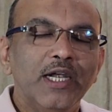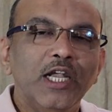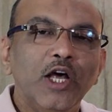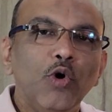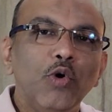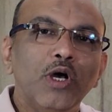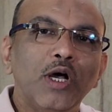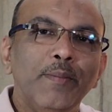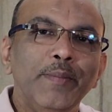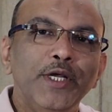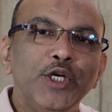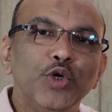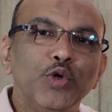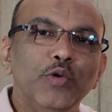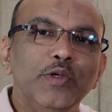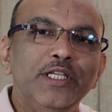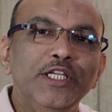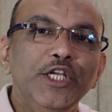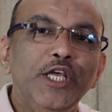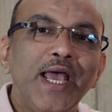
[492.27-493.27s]
Now coming
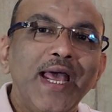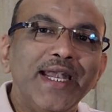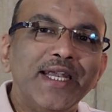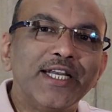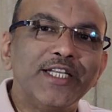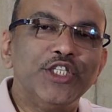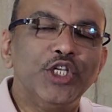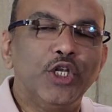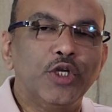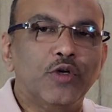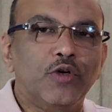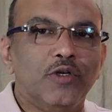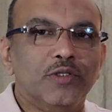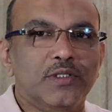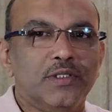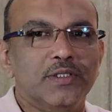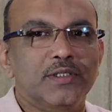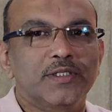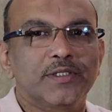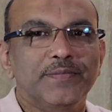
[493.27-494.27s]
to iatrogenic
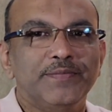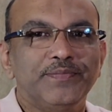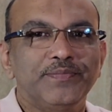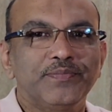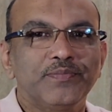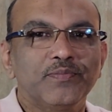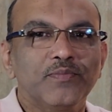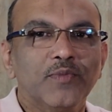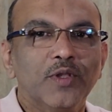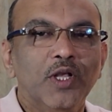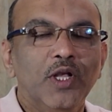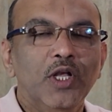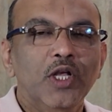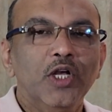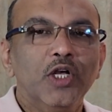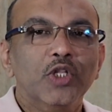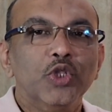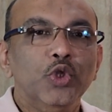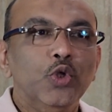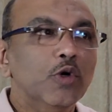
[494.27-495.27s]
causes.
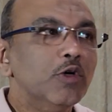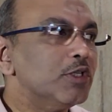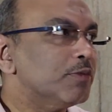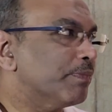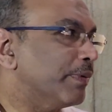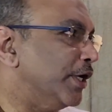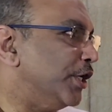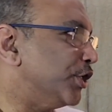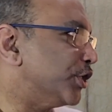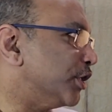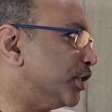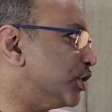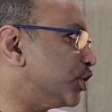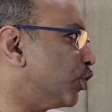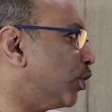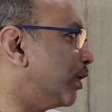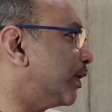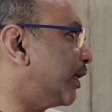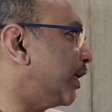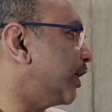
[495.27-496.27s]
Those patients
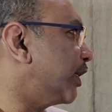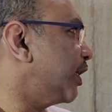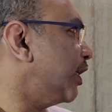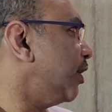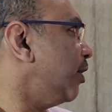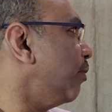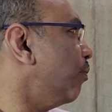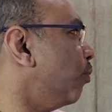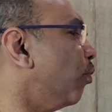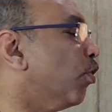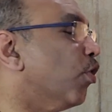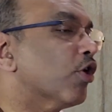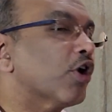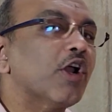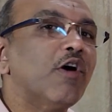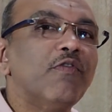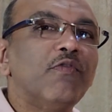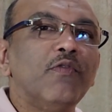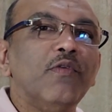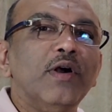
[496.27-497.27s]
who are taking
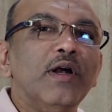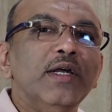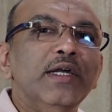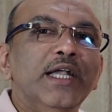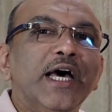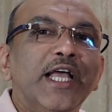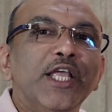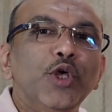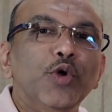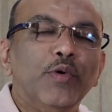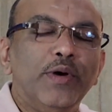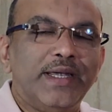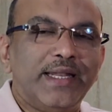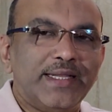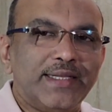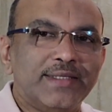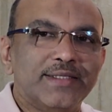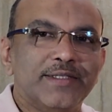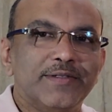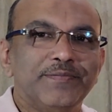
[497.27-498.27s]
more of
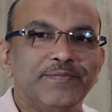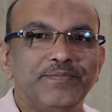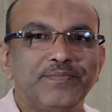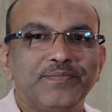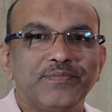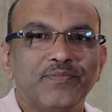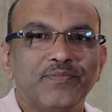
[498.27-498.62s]
diuretics,